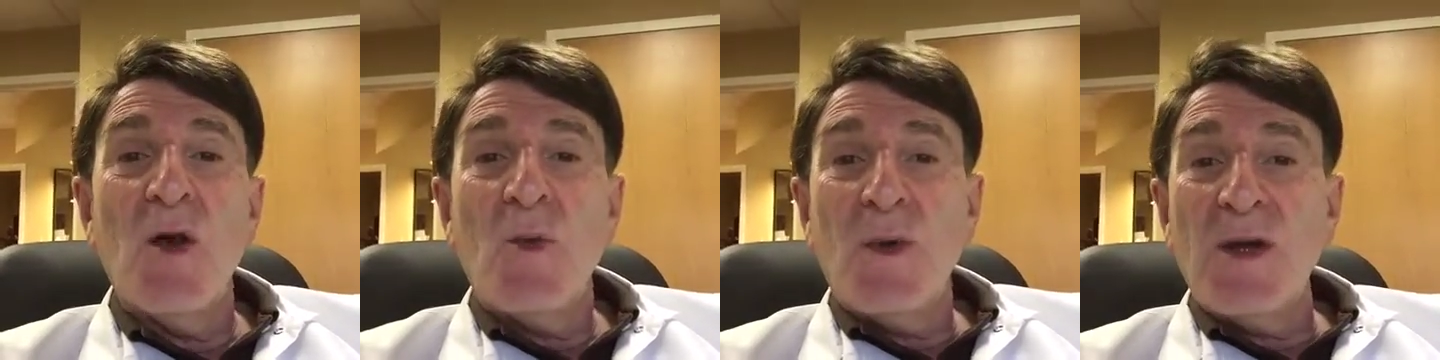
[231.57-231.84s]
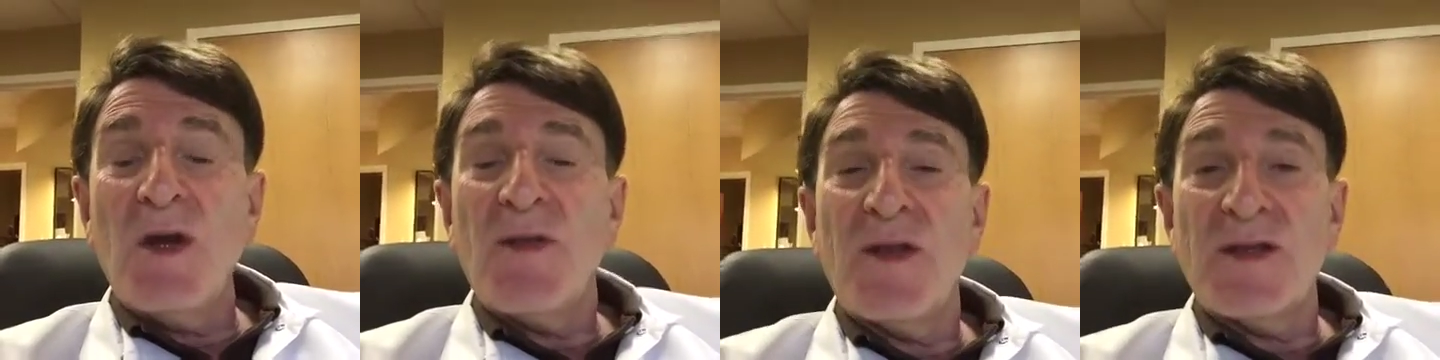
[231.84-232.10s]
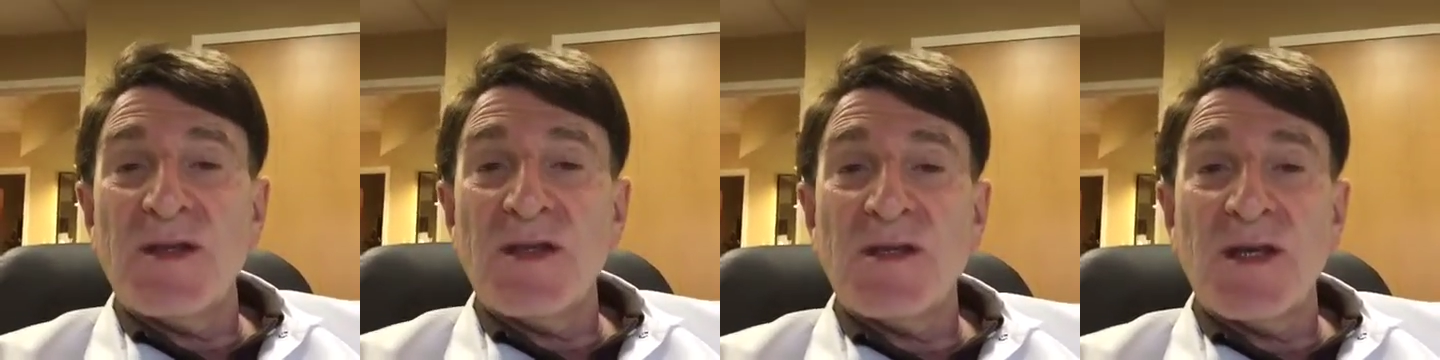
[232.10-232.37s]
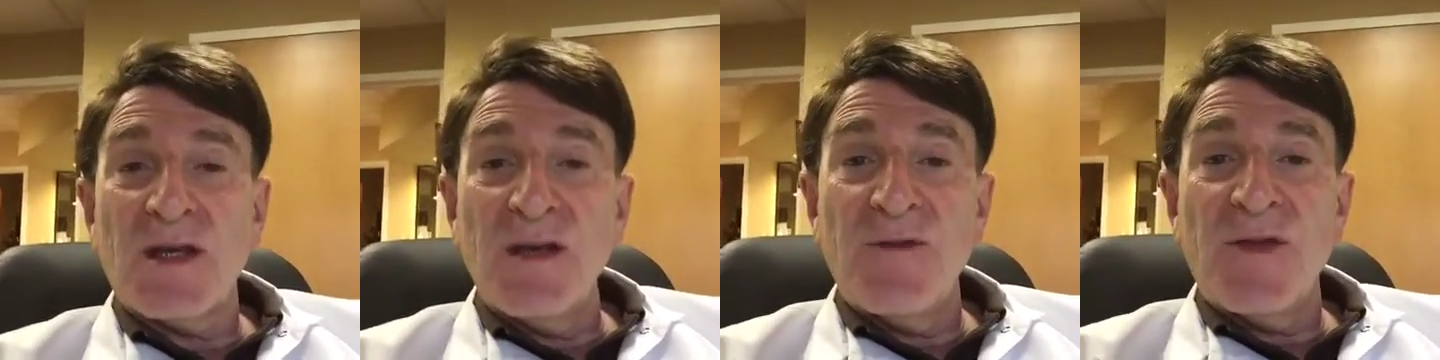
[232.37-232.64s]
we know that there's
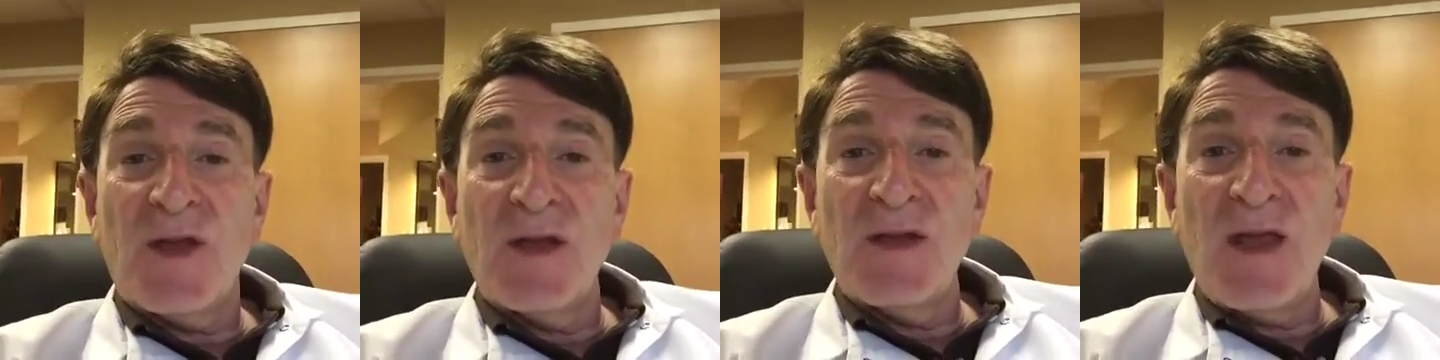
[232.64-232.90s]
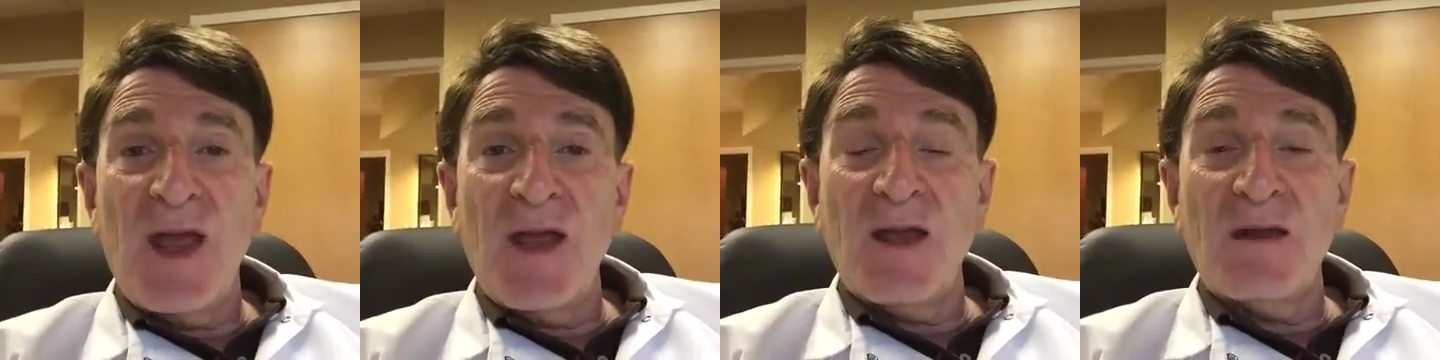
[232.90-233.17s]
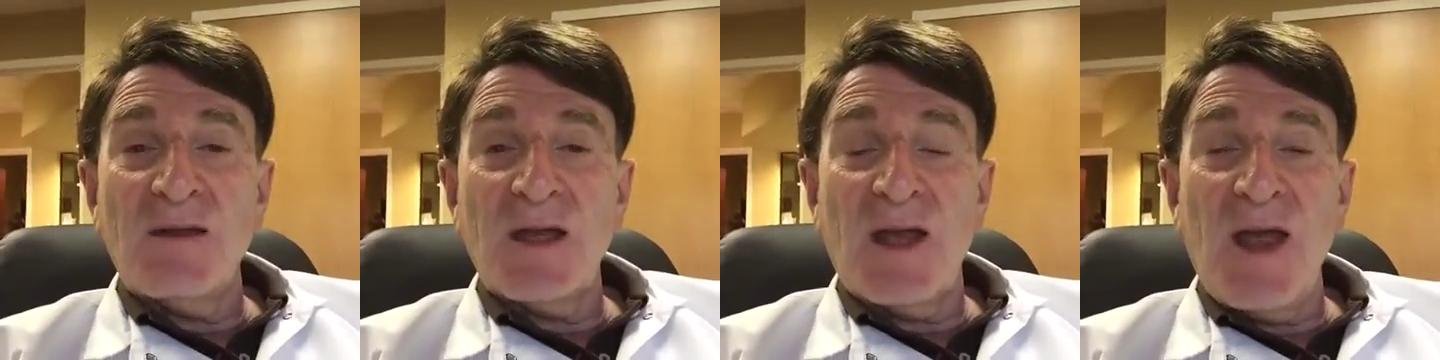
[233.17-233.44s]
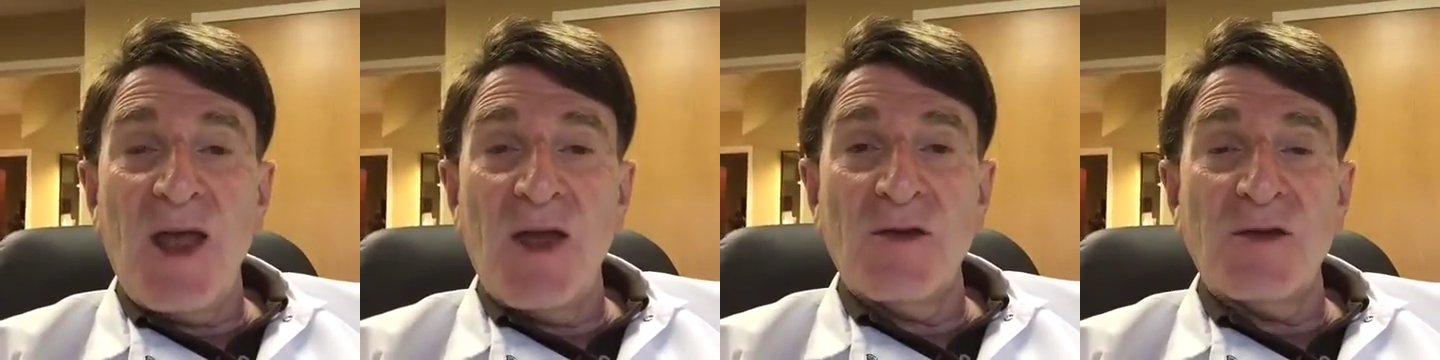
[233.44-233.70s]
significant
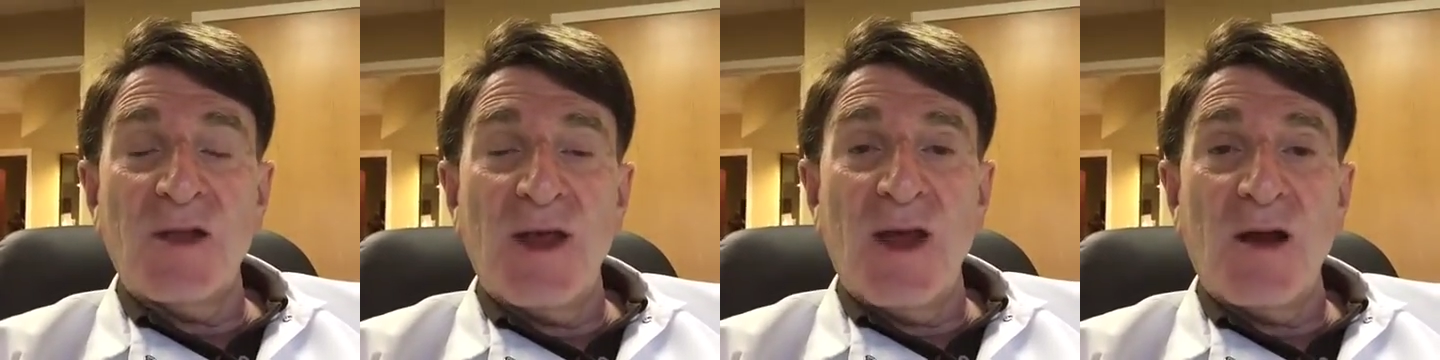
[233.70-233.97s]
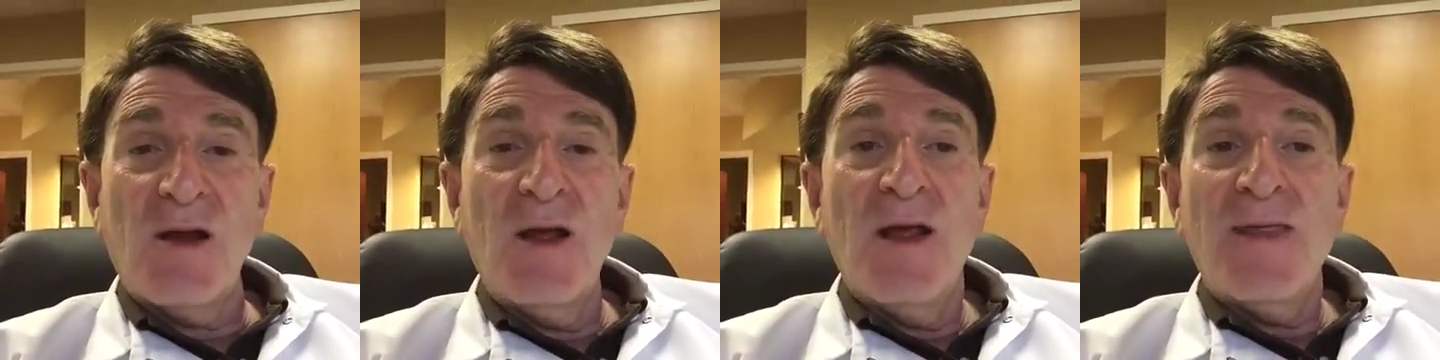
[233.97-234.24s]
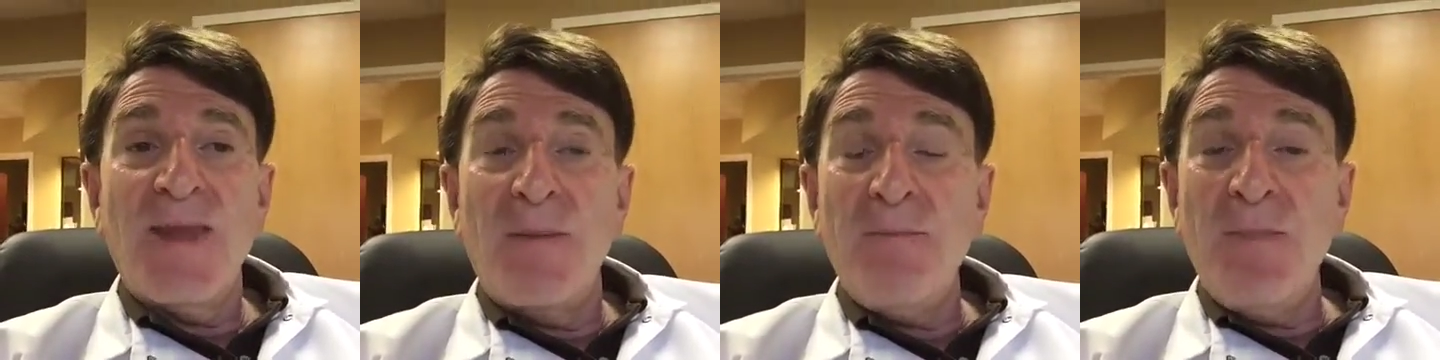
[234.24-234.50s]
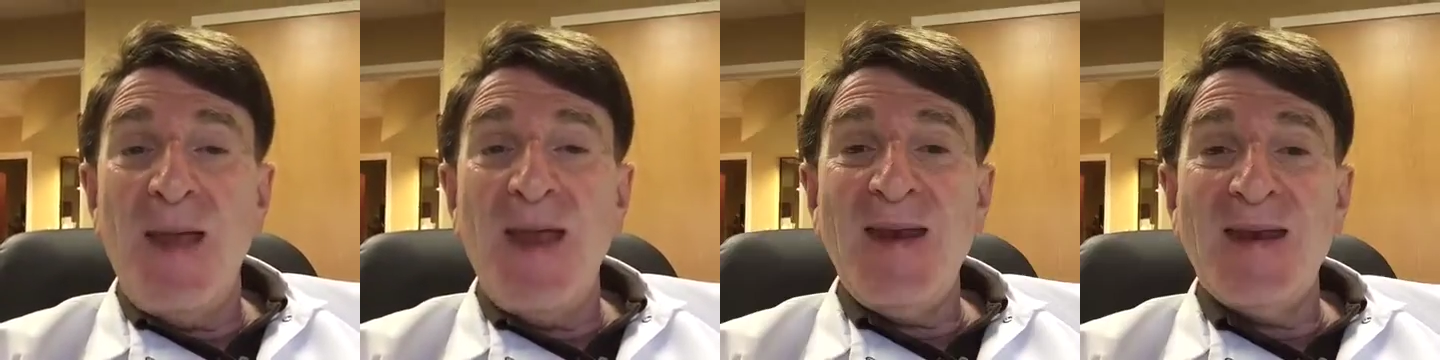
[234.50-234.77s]
decay under there that
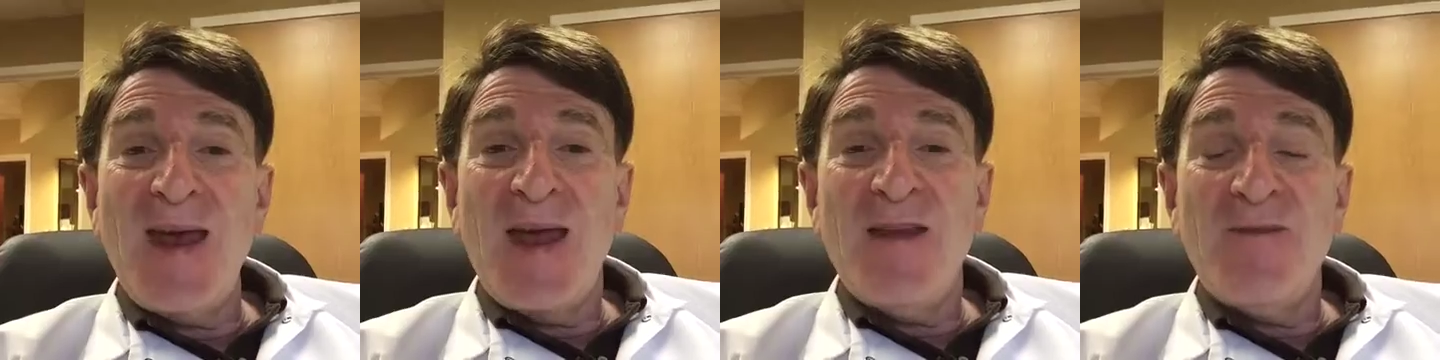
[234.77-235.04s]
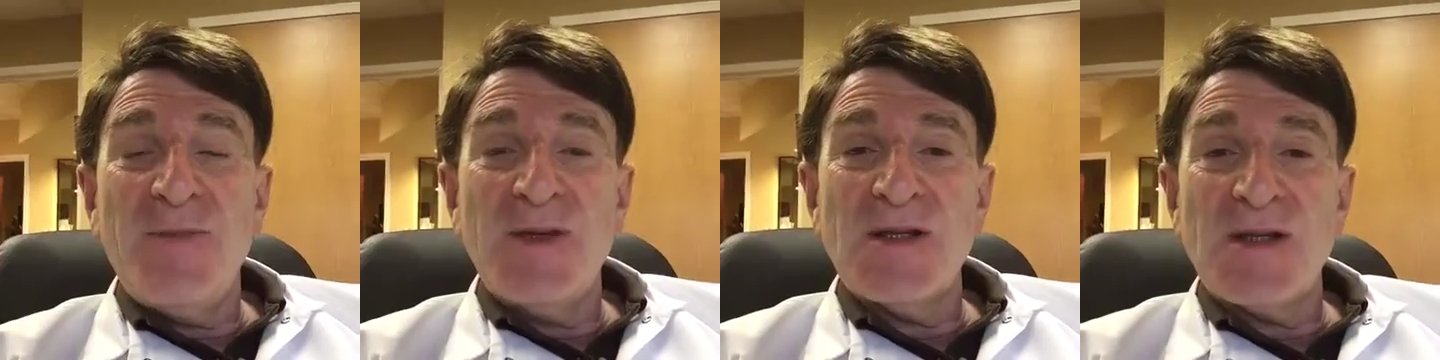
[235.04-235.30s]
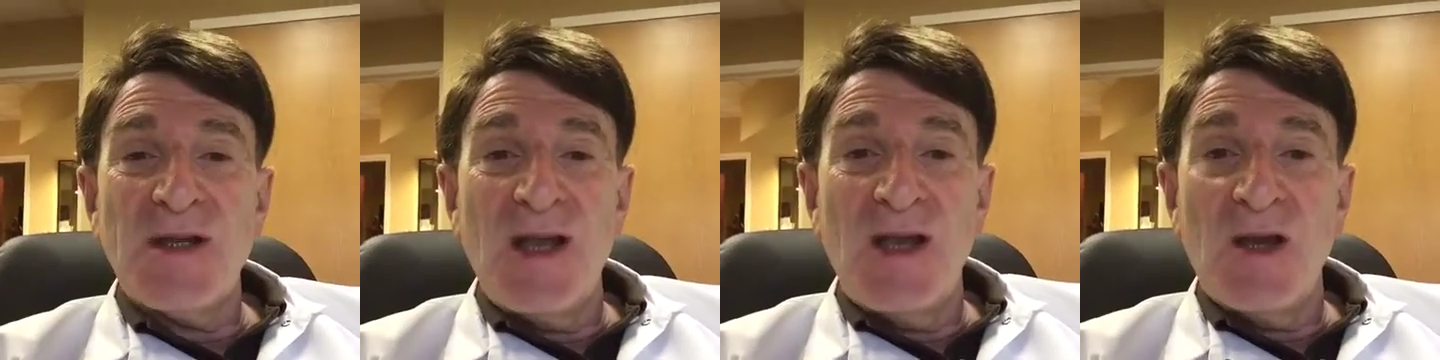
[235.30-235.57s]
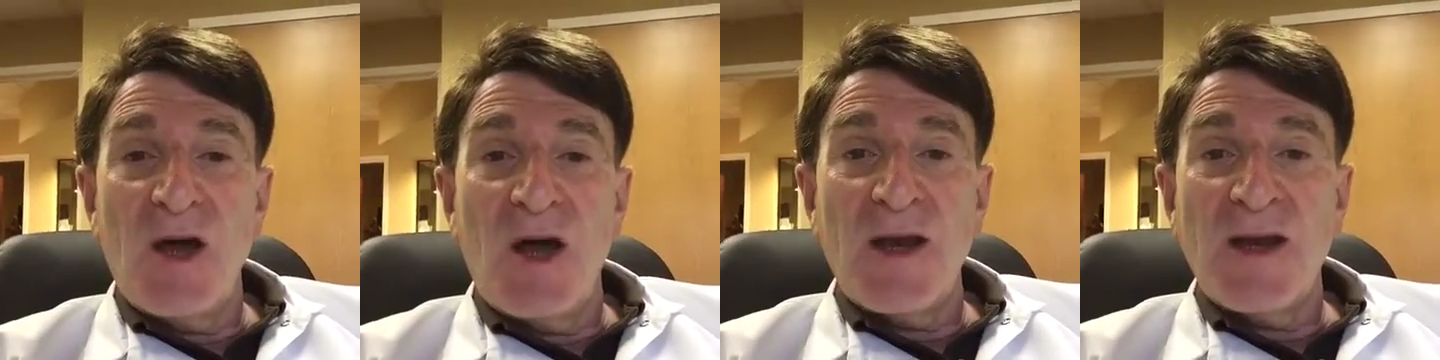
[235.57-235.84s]
may not have been
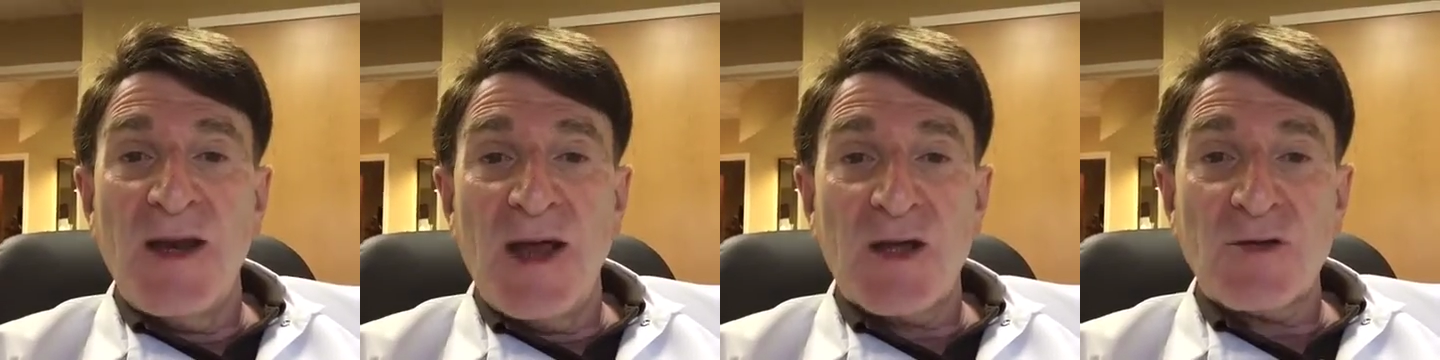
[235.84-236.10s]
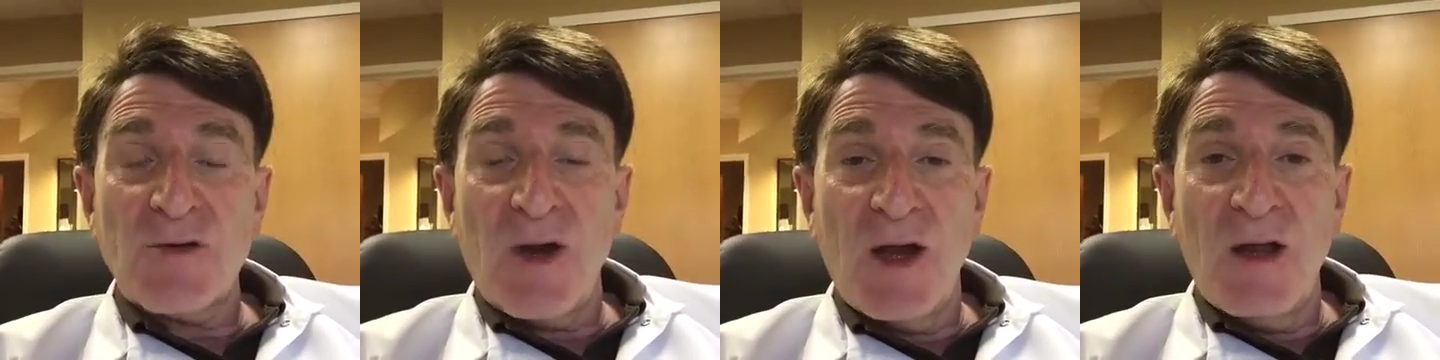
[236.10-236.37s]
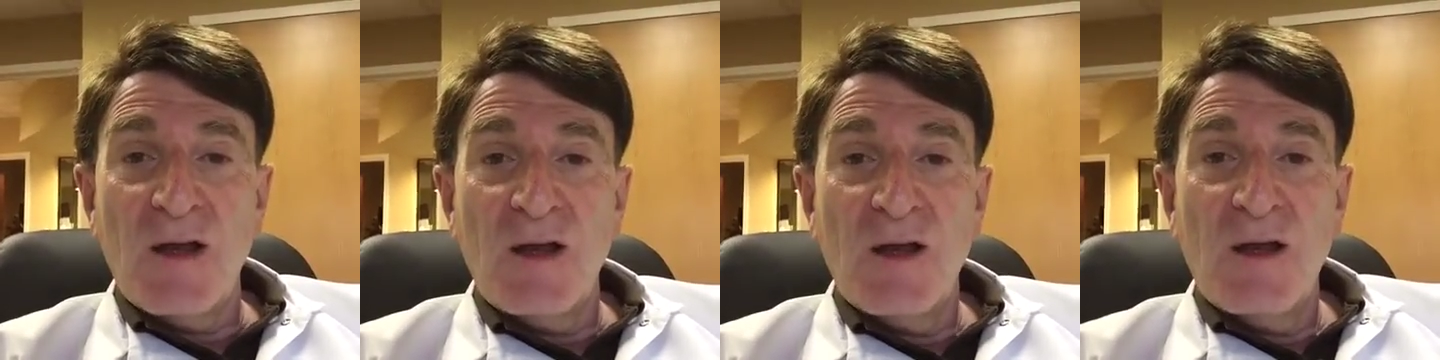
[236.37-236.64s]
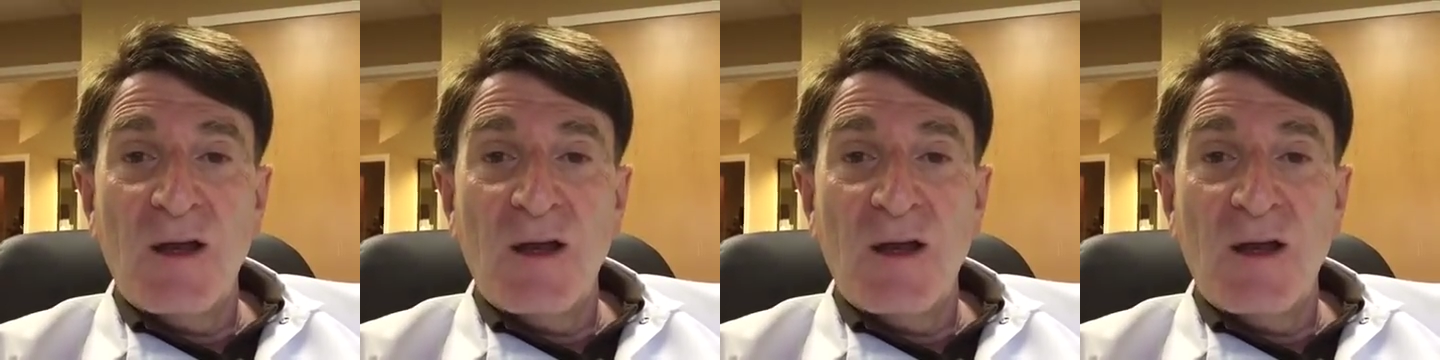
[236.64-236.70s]
seen on an x-ray.